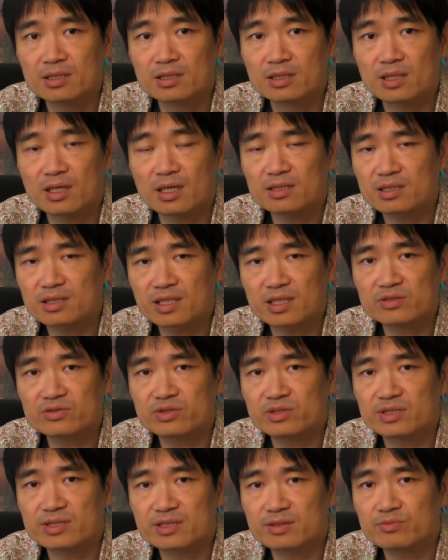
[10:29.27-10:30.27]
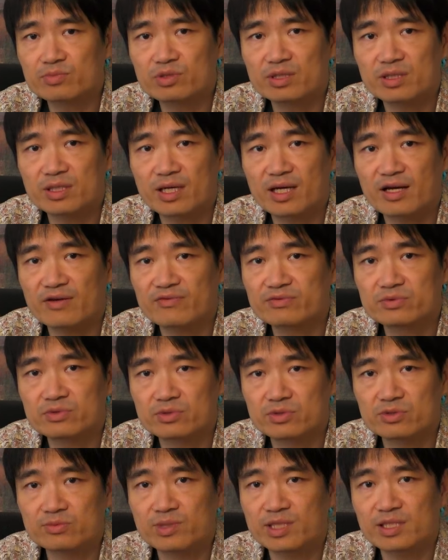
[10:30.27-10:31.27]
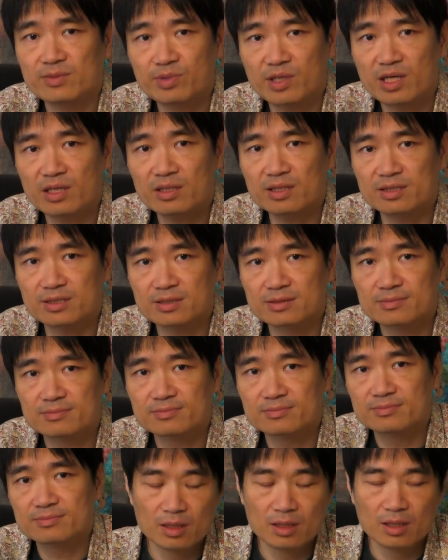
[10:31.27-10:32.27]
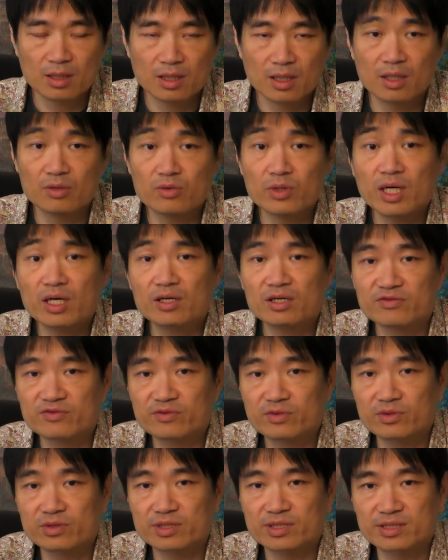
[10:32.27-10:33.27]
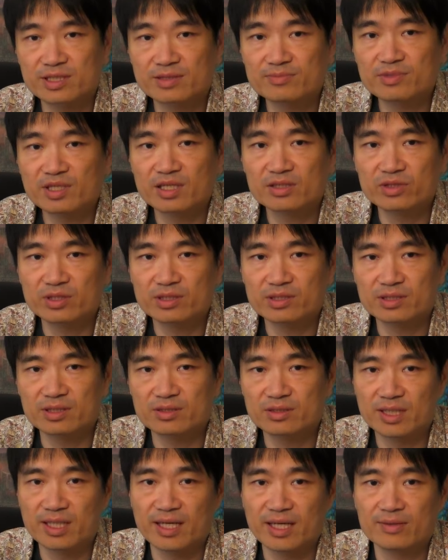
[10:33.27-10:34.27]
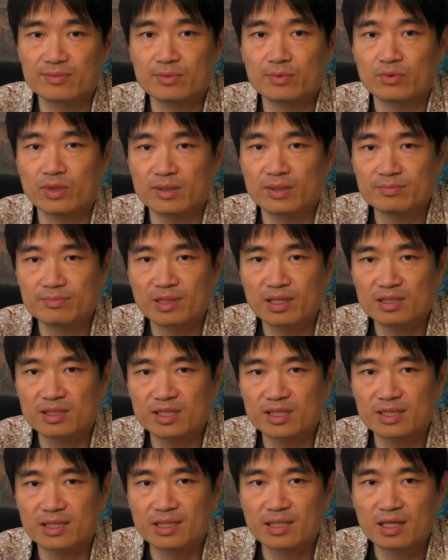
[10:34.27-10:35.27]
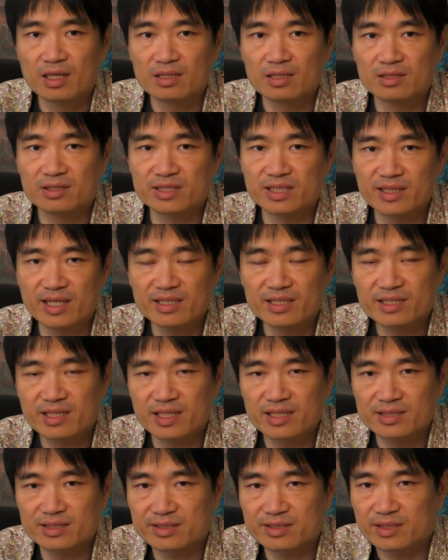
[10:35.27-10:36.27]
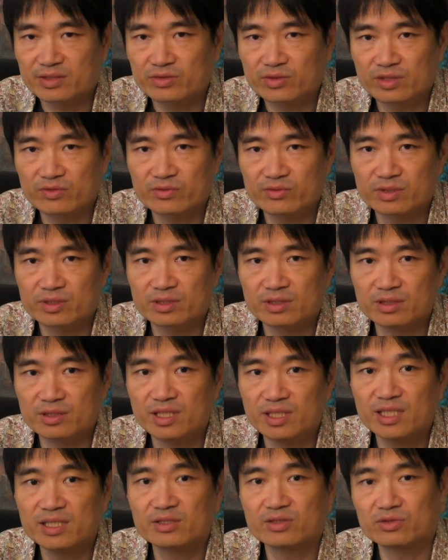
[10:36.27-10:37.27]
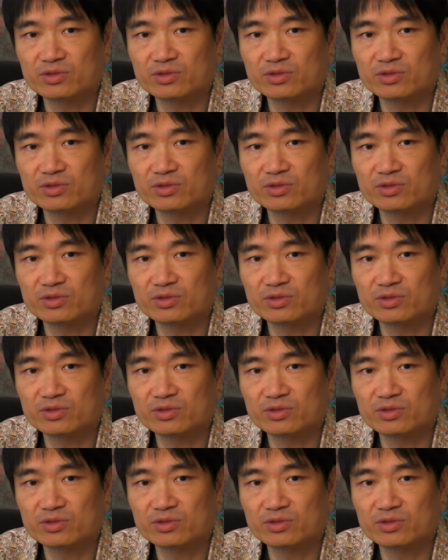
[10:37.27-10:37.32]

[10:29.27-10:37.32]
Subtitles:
Other countries simply have too many parties. Well, of course, some countries only have 1 party, or in that case, they don't even need to